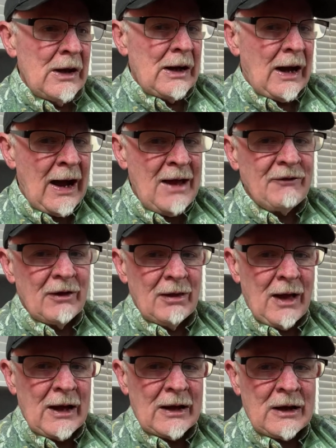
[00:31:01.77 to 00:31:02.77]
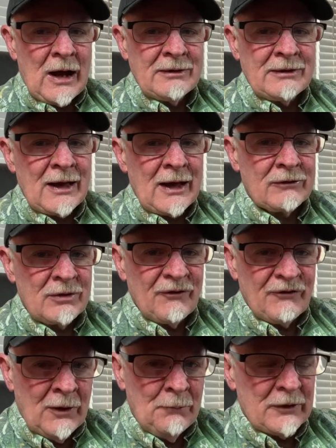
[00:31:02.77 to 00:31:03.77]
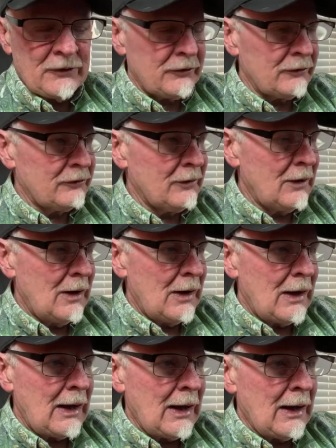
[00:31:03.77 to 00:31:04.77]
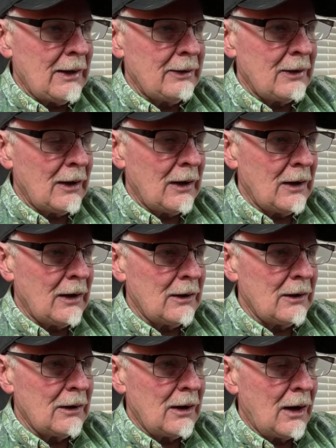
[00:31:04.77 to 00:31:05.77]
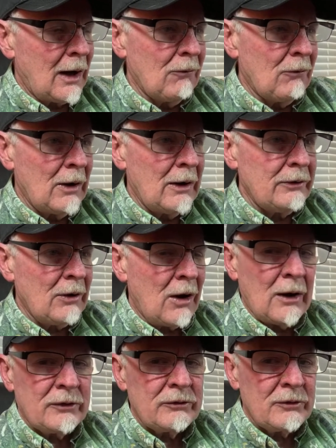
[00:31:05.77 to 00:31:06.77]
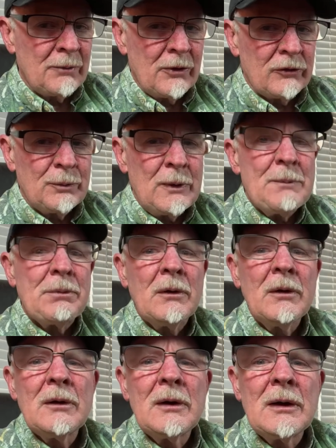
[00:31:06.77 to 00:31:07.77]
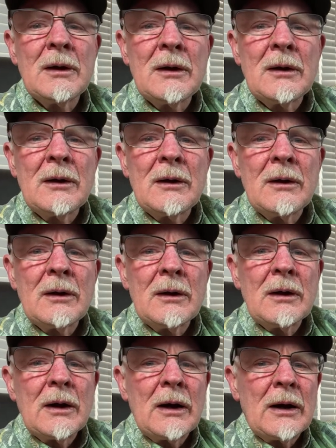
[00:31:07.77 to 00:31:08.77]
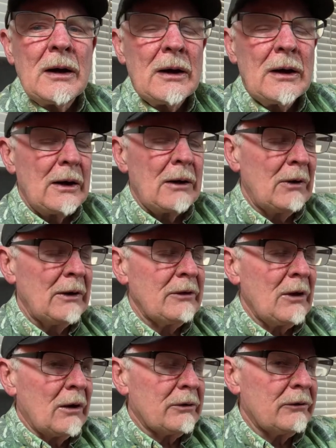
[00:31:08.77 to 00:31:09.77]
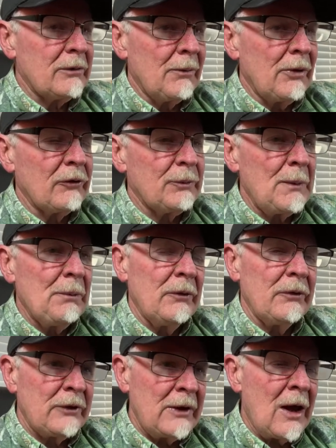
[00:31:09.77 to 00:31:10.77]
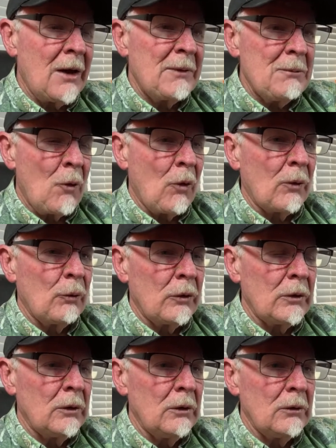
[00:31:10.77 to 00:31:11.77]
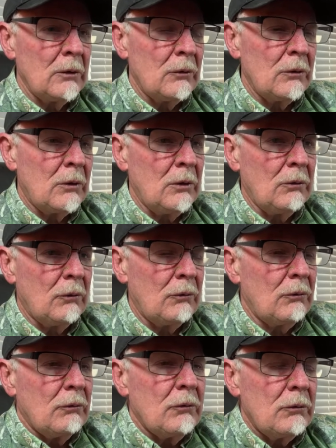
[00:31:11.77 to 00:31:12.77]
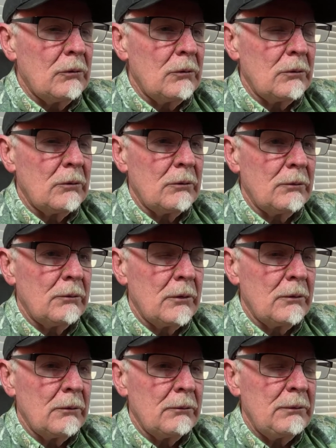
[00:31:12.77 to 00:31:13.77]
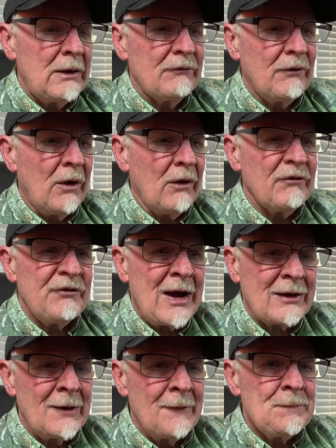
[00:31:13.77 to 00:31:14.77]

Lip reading: I have a lot of contacts in the film business, and I want to talk to some of those people. I want to talk to some of those people and see how many more will be involved. In fact,